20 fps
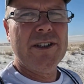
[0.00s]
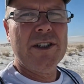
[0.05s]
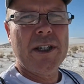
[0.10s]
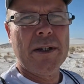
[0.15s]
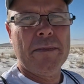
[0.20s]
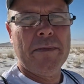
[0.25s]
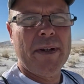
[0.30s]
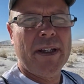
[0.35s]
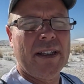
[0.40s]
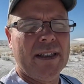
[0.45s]

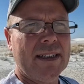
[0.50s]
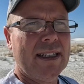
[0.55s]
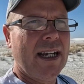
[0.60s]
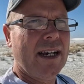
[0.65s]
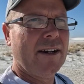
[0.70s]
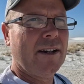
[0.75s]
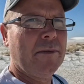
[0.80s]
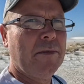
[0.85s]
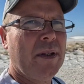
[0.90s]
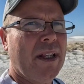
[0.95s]
some
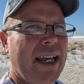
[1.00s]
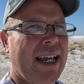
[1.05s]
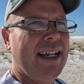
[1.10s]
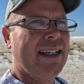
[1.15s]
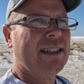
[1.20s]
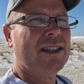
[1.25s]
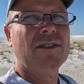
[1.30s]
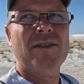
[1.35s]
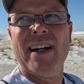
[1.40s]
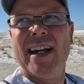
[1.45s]
military
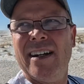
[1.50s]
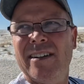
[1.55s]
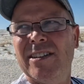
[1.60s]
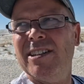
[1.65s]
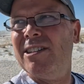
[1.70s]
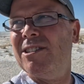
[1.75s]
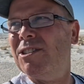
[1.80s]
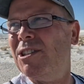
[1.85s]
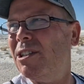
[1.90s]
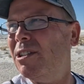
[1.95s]
planes around
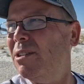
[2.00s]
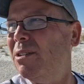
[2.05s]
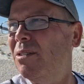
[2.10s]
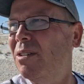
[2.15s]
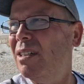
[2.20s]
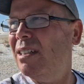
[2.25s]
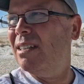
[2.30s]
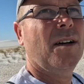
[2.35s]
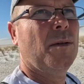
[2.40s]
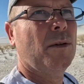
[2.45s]
here too.
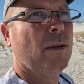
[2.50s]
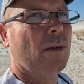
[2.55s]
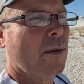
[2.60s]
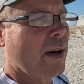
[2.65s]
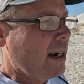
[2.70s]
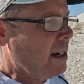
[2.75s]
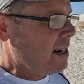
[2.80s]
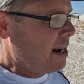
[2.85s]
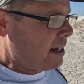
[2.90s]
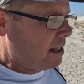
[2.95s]
We're
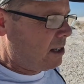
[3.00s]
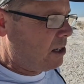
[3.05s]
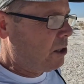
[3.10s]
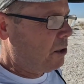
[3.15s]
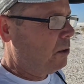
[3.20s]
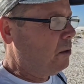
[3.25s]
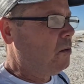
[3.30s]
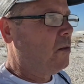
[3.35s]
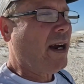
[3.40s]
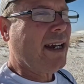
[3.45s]
right next
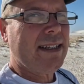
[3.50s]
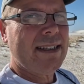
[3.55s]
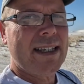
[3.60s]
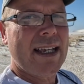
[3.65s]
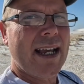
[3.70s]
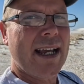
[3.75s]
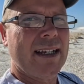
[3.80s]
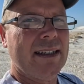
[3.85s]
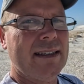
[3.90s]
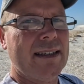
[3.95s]
to White
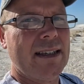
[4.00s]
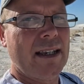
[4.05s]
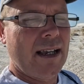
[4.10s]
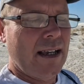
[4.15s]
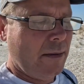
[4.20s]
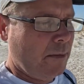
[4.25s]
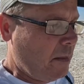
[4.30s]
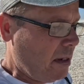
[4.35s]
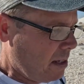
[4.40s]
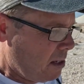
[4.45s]
Sands
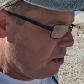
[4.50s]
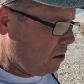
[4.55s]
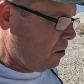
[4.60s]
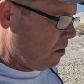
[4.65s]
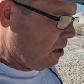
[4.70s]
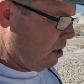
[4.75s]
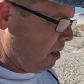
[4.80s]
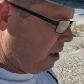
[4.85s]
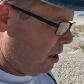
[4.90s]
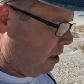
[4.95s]

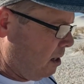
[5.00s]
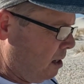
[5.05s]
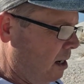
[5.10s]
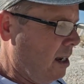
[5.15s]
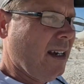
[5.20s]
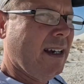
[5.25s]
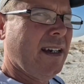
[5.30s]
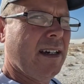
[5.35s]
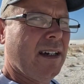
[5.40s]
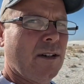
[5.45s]
missile
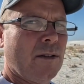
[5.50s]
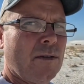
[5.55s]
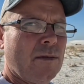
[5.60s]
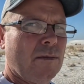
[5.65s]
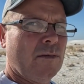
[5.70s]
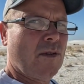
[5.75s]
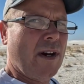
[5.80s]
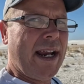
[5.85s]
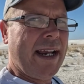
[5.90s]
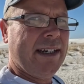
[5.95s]

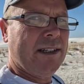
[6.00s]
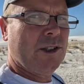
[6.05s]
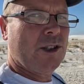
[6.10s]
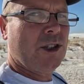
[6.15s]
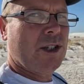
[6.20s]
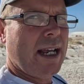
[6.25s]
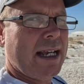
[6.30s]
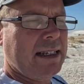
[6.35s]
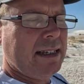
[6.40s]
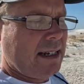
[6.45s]

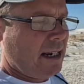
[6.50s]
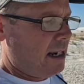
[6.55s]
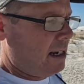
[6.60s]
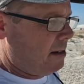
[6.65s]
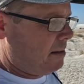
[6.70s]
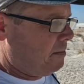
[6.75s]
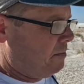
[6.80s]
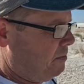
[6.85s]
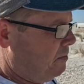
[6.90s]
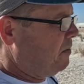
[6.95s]
range
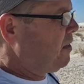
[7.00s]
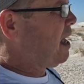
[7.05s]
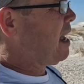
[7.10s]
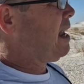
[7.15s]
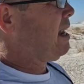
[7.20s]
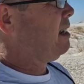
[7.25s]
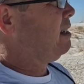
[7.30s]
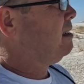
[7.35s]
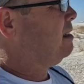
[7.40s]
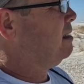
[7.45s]
testing thing.